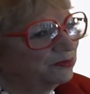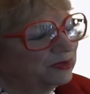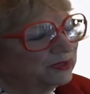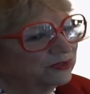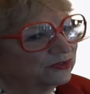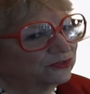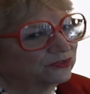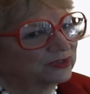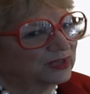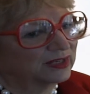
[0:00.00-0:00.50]
went
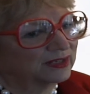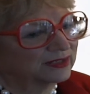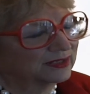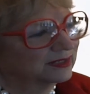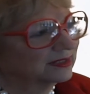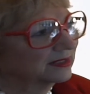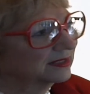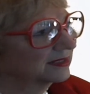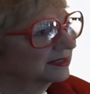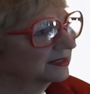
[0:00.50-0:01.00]
to
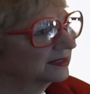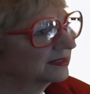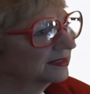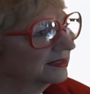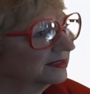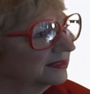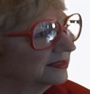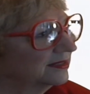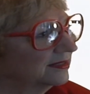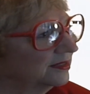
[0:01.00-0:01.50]
Stellenbosch,
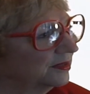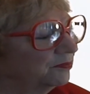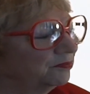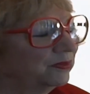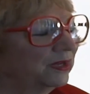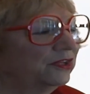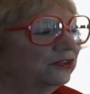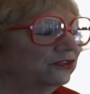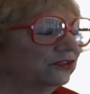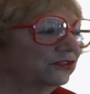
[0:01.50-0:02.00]
the
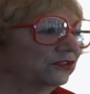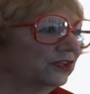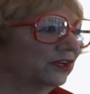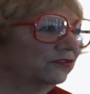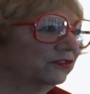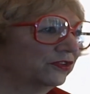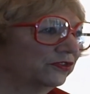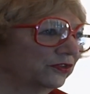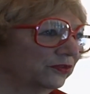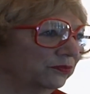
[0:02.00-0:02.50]
place
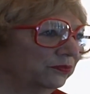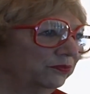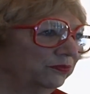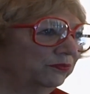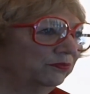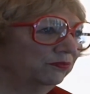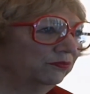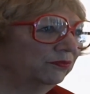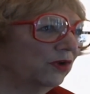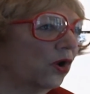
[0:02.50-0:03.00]
itself is
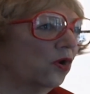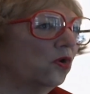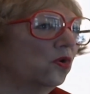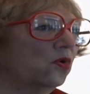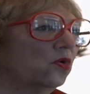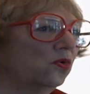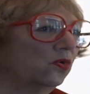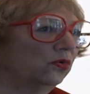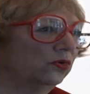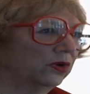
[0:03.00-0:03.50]

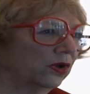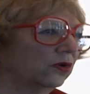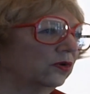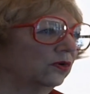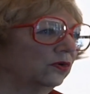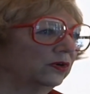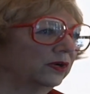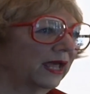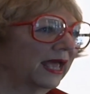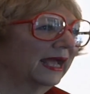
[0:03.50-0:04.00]

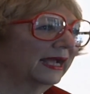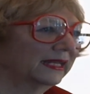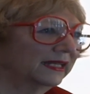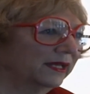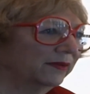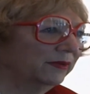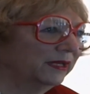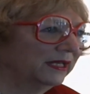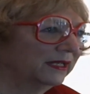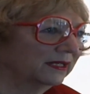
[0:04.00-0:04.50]
old
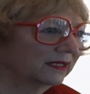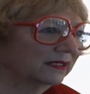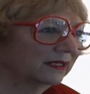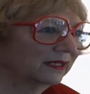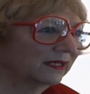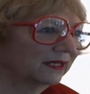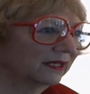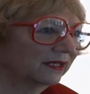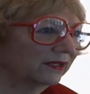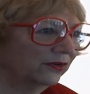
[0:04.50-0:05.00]
academic
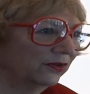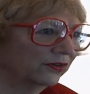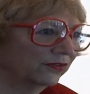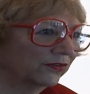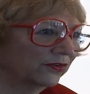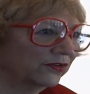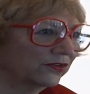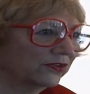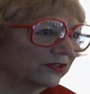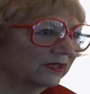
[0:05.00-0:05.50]

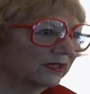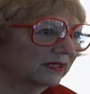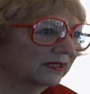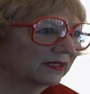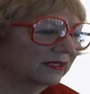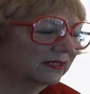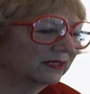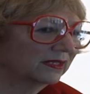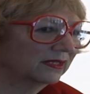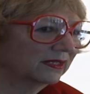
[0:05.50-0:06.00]
university.
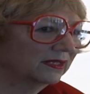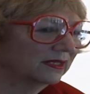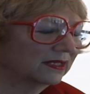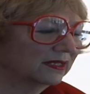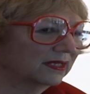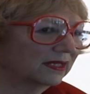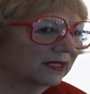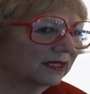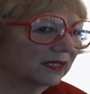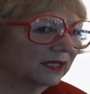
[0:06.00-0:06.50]

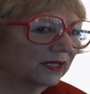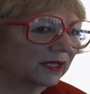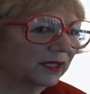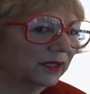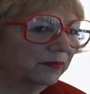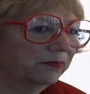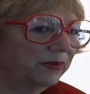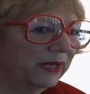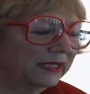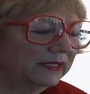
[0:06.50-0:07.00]

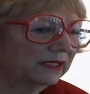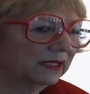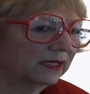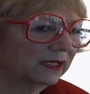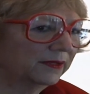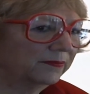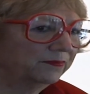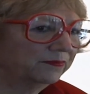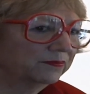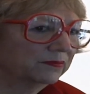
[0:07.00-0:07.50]
But
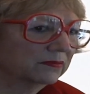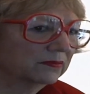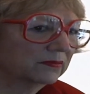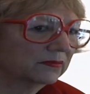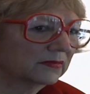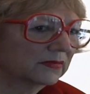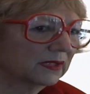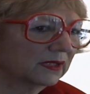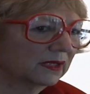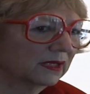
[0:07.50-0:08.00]

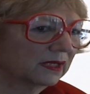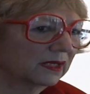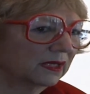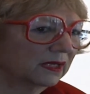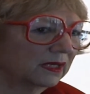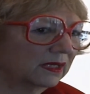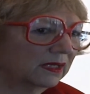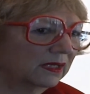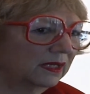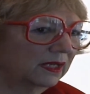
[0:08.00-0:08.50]

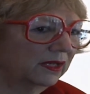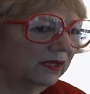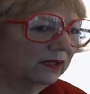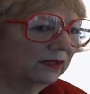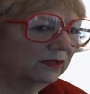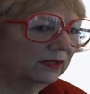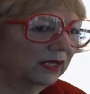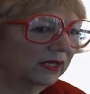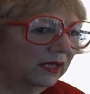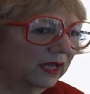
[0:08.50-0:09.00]

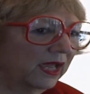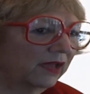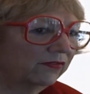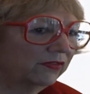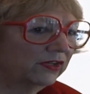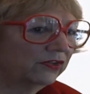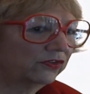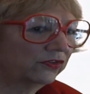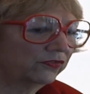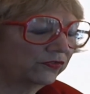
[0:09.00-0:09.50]
they have
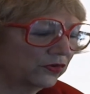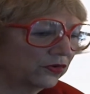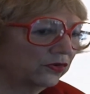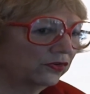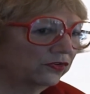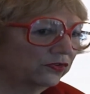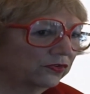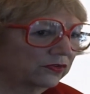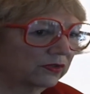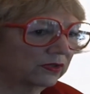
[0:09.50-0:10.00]
its
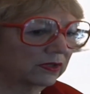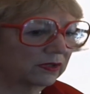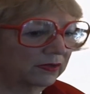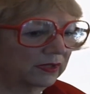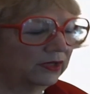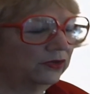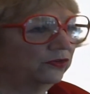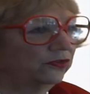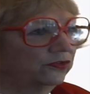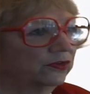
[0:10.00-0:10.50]
first,
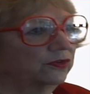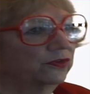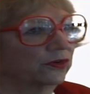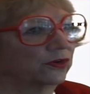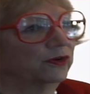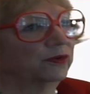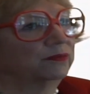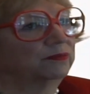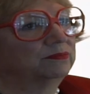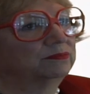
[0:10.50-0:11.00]
they use the
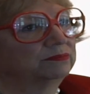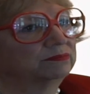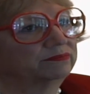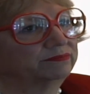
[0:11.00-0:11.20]
term